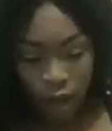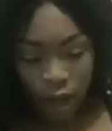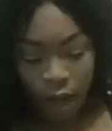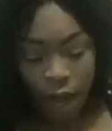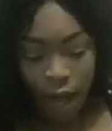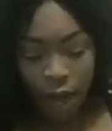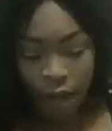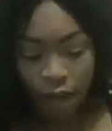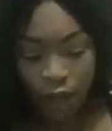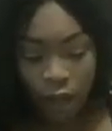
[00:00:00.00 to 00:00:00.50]

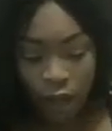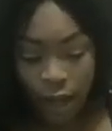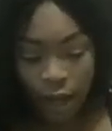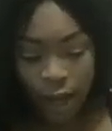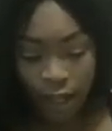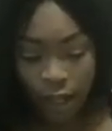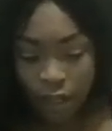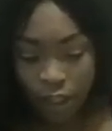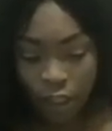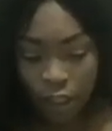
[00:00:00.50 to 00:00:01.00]
I feel like
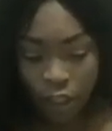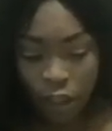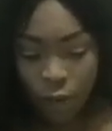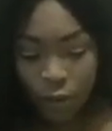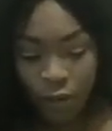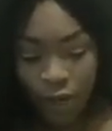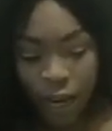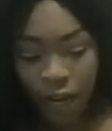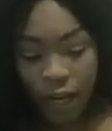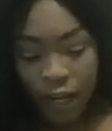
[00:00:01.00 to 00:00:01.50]
it's
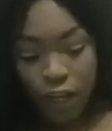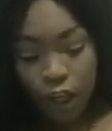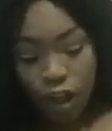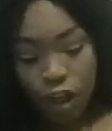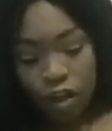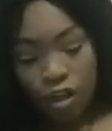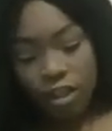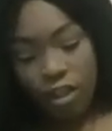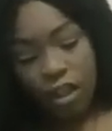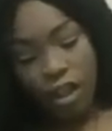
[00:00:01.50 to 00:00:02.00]
illuminating
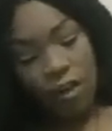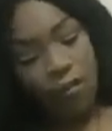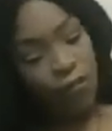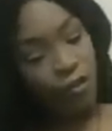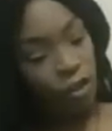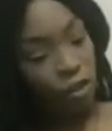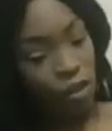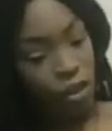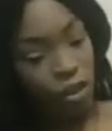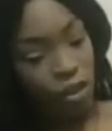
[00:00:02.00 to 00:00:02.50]
your
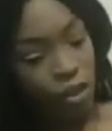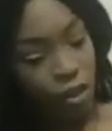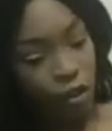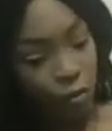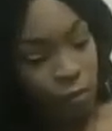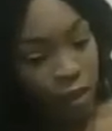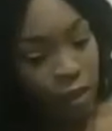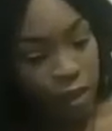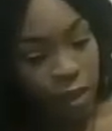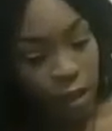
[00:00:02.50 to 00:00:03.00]
selfishness too,
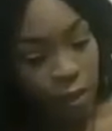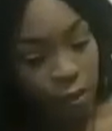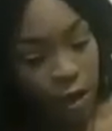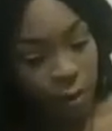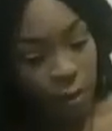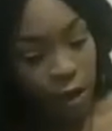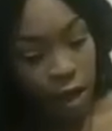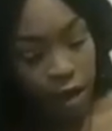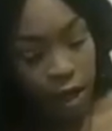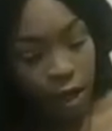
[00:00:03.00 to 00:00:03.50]
because that's what I'm
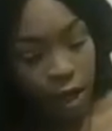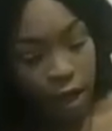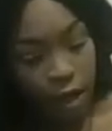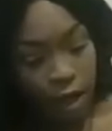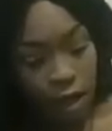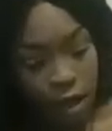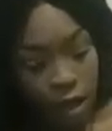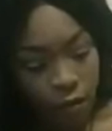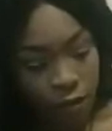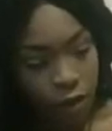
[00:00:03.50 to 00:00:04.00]
kind of like
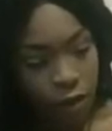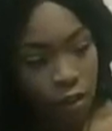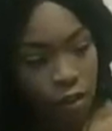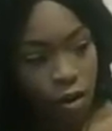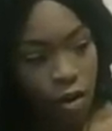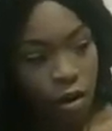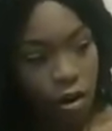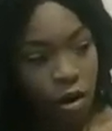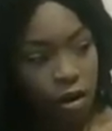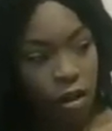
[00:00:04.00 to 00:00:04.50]
getting off this
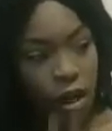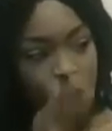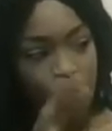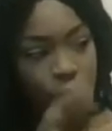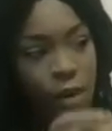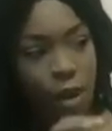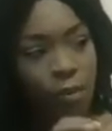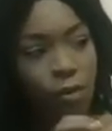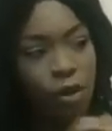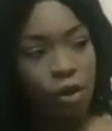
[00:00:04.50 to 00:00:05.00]
card. Like
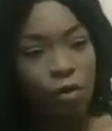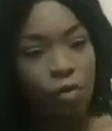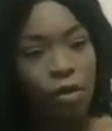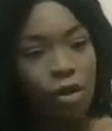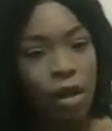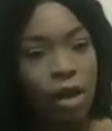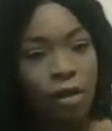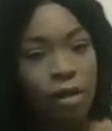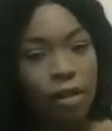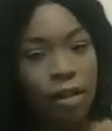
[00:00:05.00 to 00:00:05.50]
maybe you're
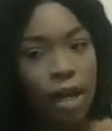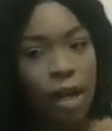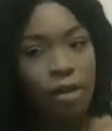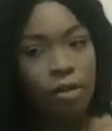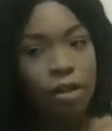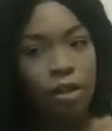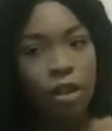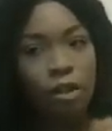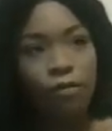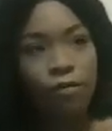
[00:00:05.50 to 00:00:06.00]
realizing how
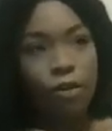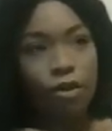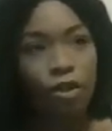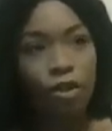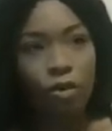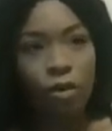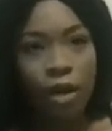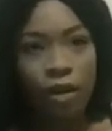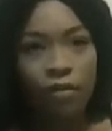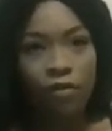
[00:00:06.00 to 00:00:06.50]
selfish
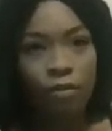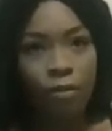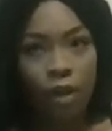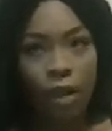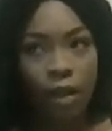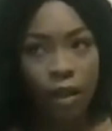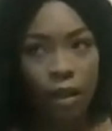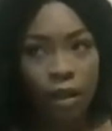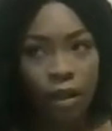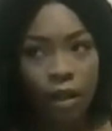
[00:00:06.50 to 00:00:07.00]
you have
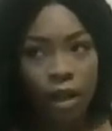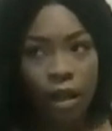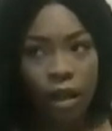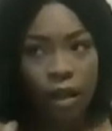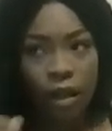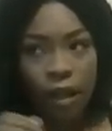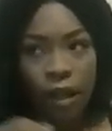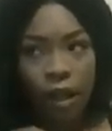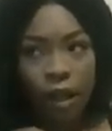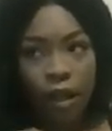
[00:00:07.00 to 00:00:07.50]
been
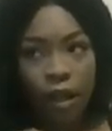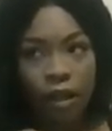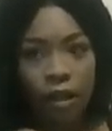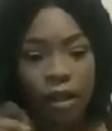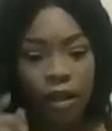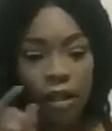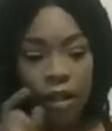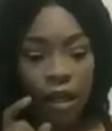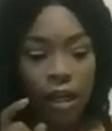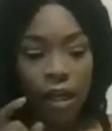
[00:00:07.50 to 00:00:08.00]
in
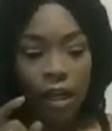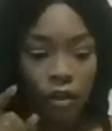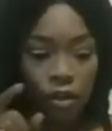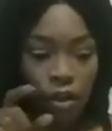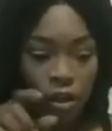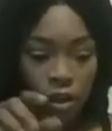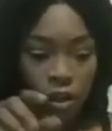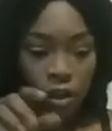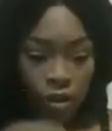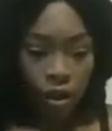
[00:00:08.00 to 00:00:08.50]
either
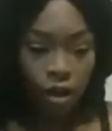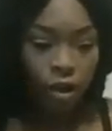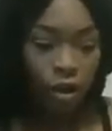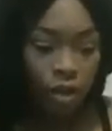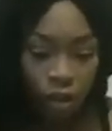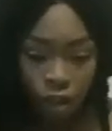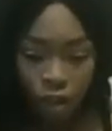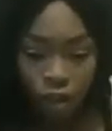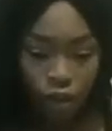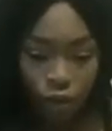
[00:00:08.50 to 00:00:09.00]
the current
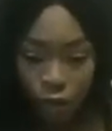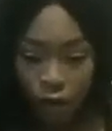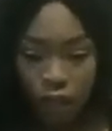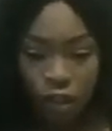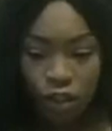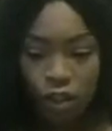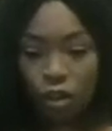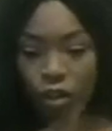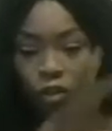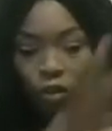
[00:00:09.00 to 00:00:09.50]

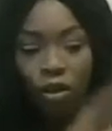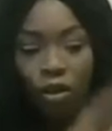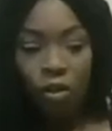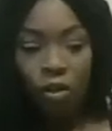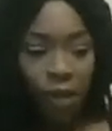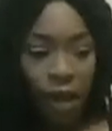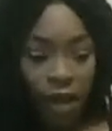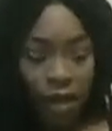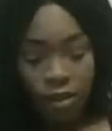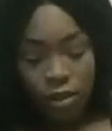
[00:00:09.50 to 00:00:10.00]
situation or the
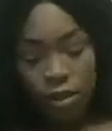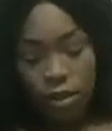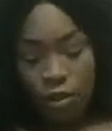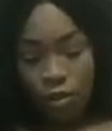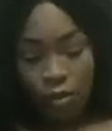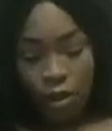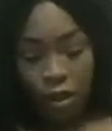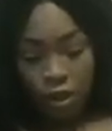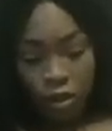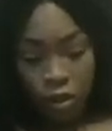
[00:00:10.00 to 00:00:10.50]
past
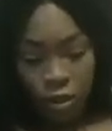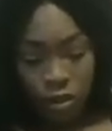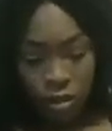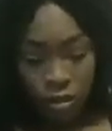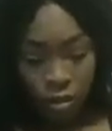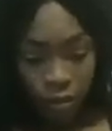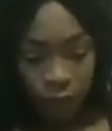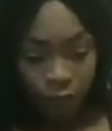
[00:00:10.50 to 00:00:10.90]
situation.